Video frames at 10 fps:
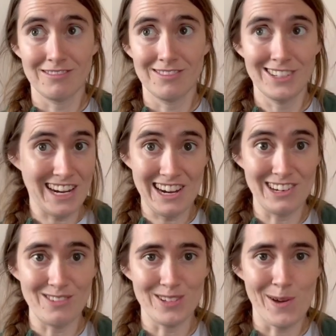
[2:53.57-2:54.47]
didn't
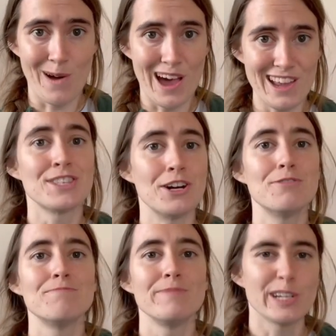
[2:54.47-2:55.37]
do so hot.
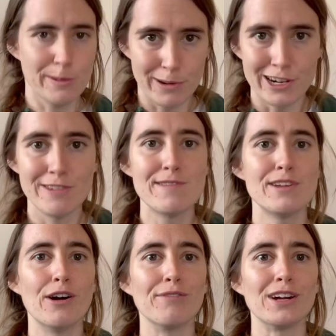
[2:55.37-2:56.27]
So,
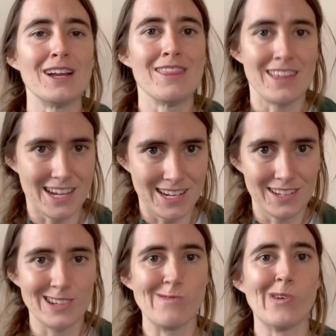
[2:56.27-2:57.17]
experiment over. That
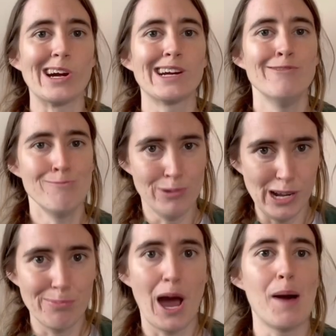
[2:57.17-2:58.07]
doesn't work
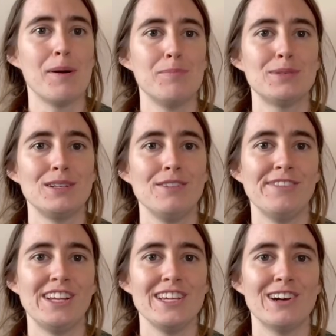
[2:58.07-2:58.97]
put pop-ups in your
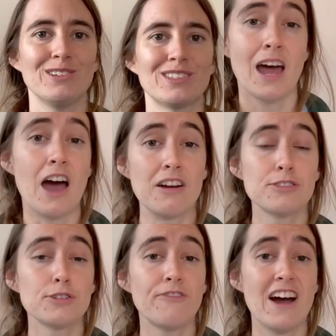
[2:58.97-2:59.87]
videos. I
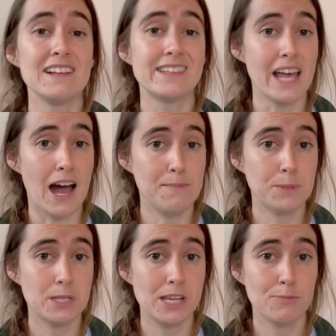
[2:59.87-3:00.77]
also find
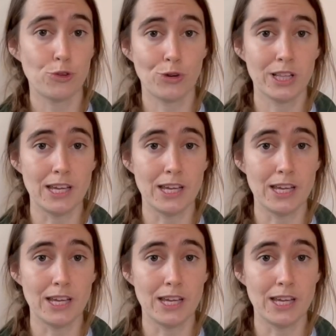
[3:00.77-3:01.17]
timestamps really